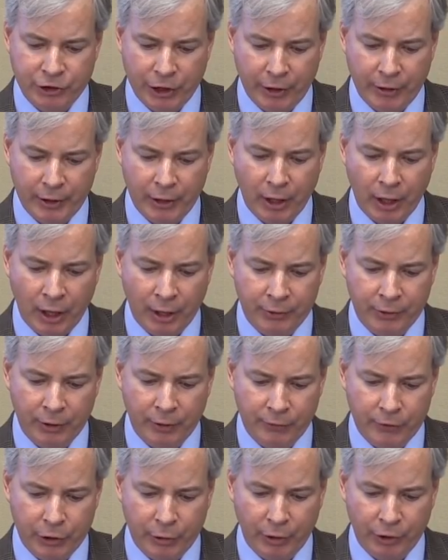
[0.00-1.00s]
Jerry
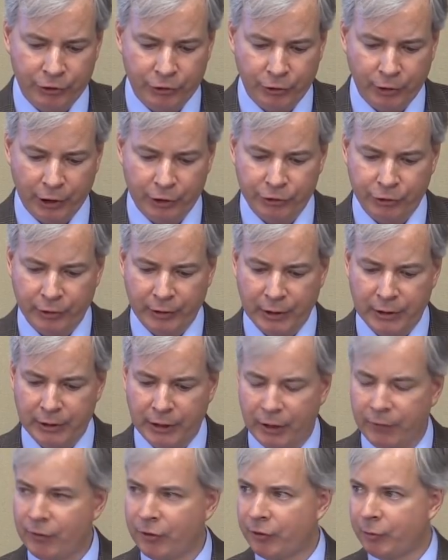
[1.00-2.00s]
Auden of the U.S. Treasury
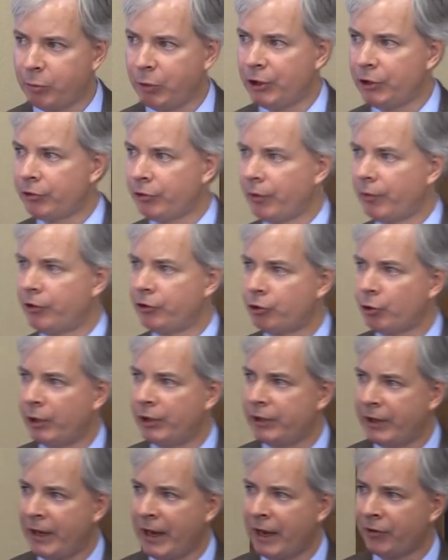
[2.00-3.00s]
and David Splinter of the
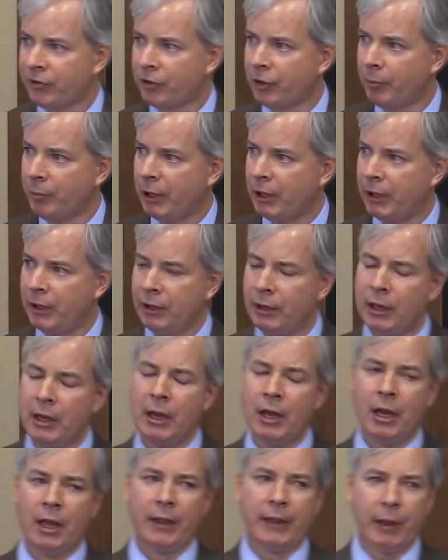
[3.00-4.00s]
Joint Tax Committee.
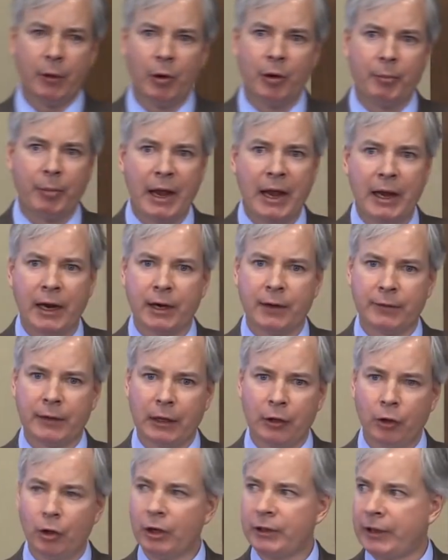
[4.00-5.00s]
They went back and
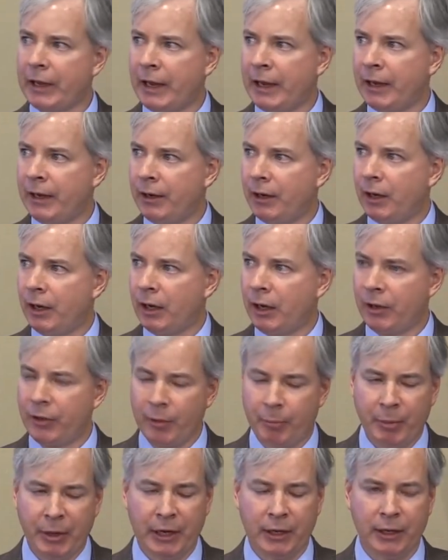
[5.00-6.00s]
they looked at
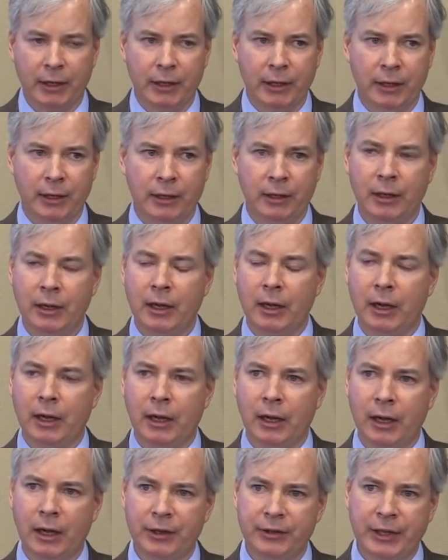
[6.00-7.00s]
the Piketty
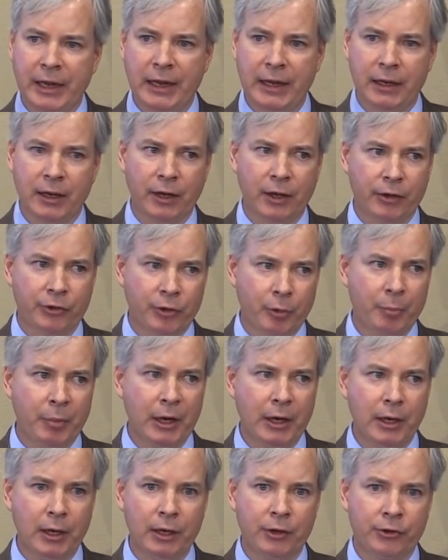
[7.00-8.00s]
data. So
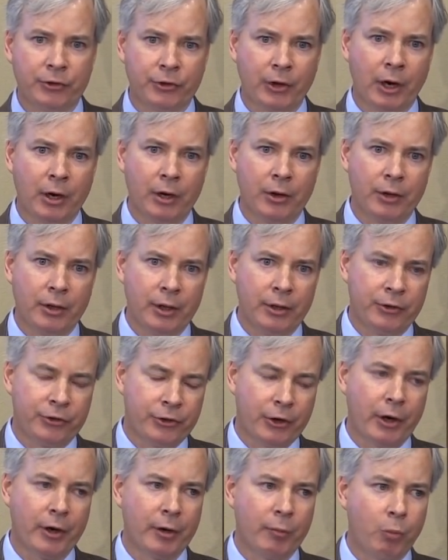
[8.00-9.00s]
Piketty's
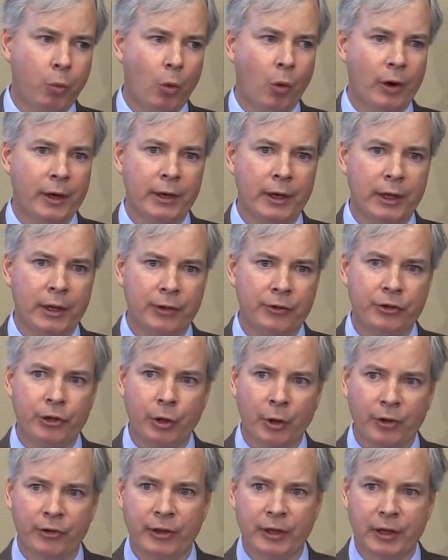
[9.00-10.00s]
starting point is
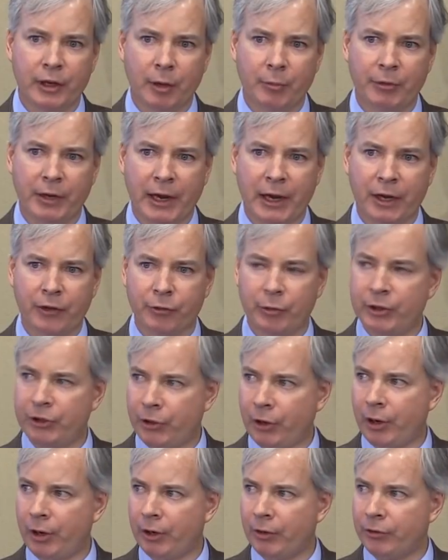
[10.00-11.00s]
U.S. income tax
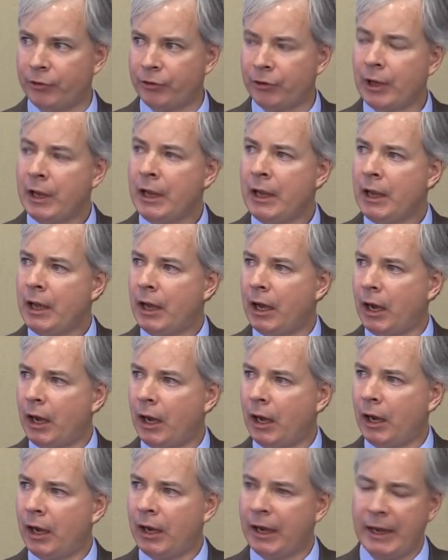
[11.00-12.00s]
returns.
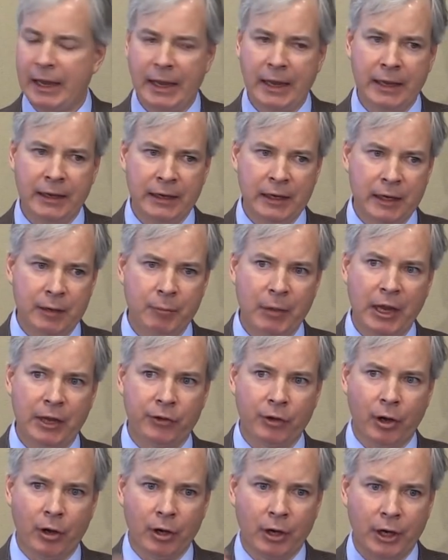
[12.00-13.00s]
And he
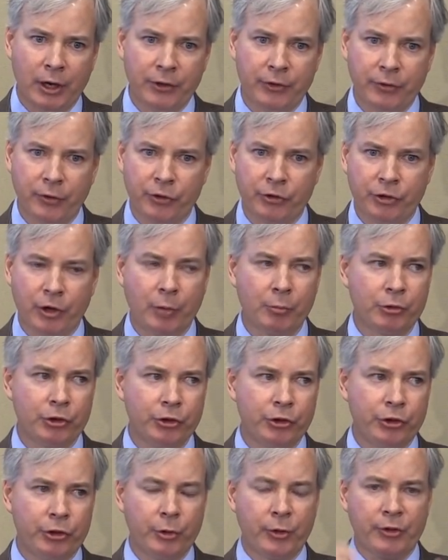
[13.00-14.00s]
makes all kinds of
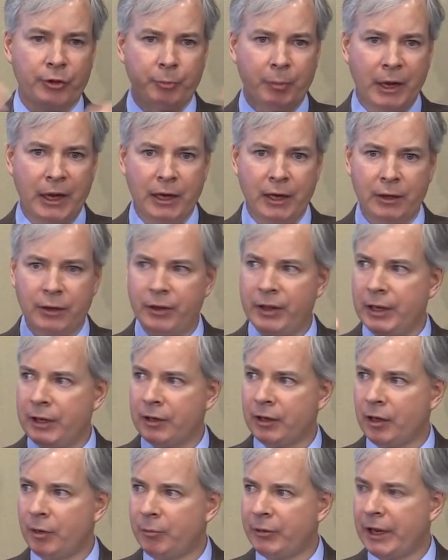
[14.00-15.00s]
assumptions to expand the
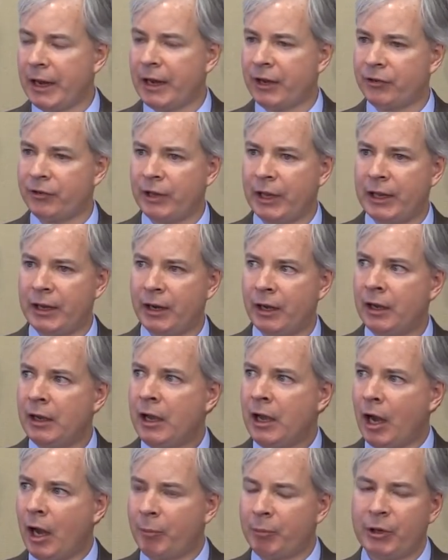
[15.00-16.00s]
income tax data
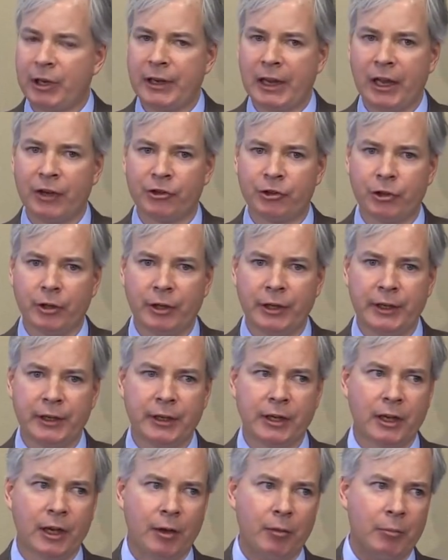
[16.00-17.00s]
up to national
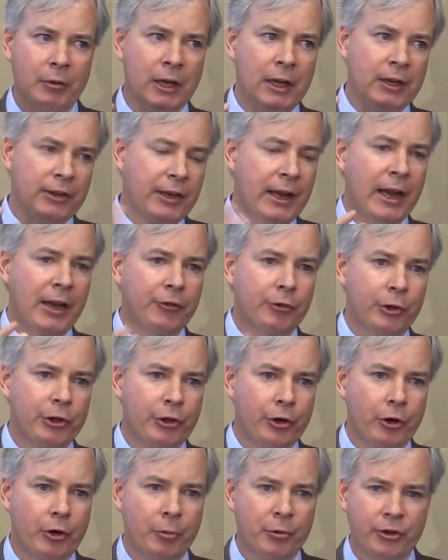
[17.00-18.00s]
income. Tax
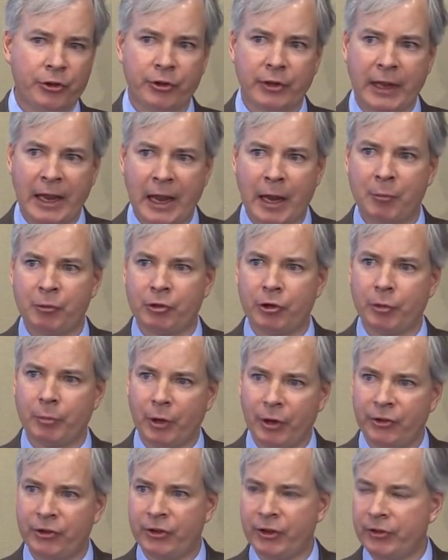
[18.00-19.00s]
returns capture
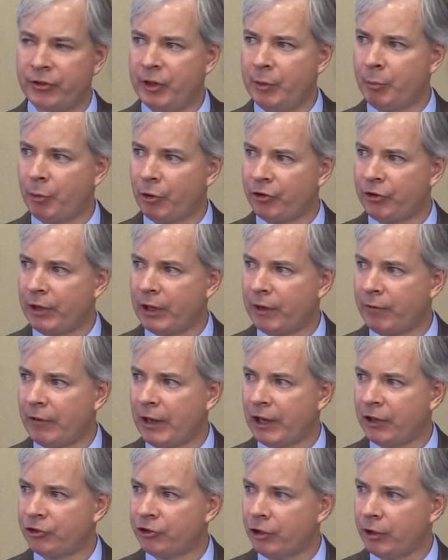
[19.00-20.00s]
about 60% of
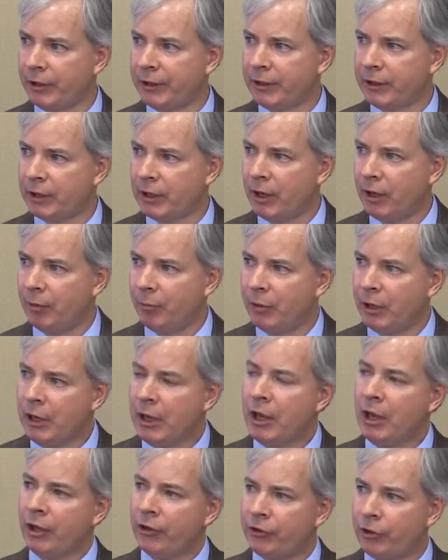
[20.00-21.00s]
national income.
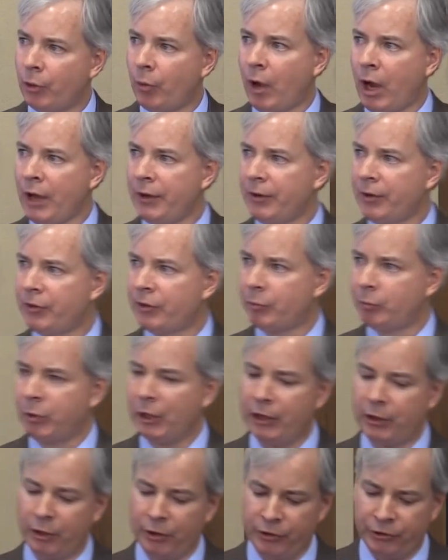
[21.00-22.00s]
So Watton and
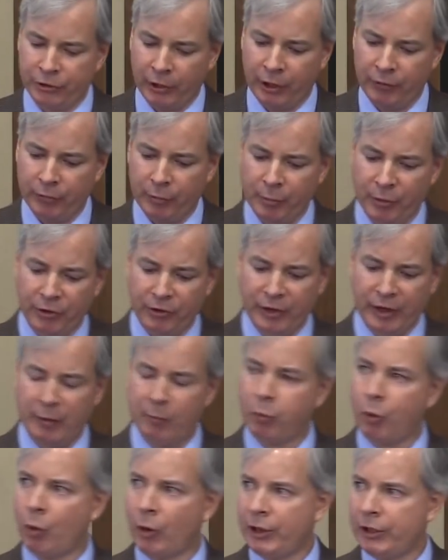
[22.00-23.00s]
Splinter start from the
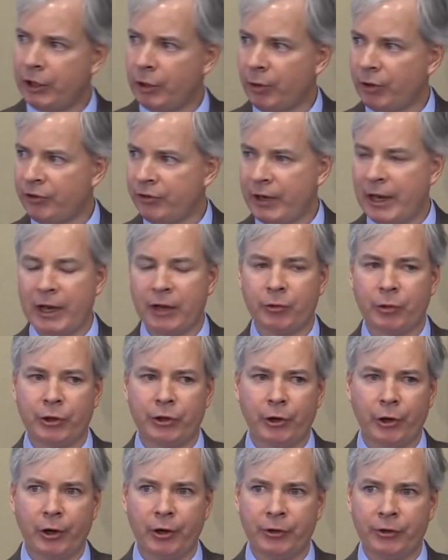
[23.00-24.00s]
same point, U.S. tax
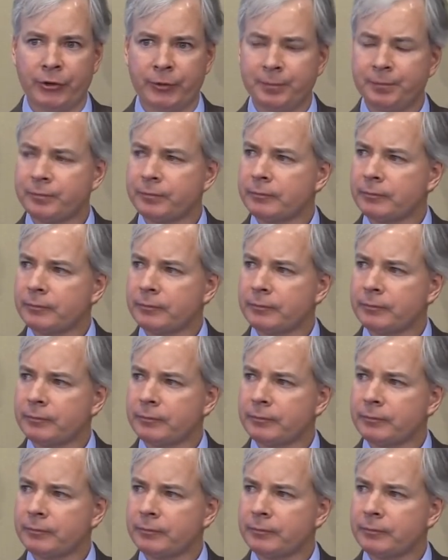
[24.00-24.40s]
returns.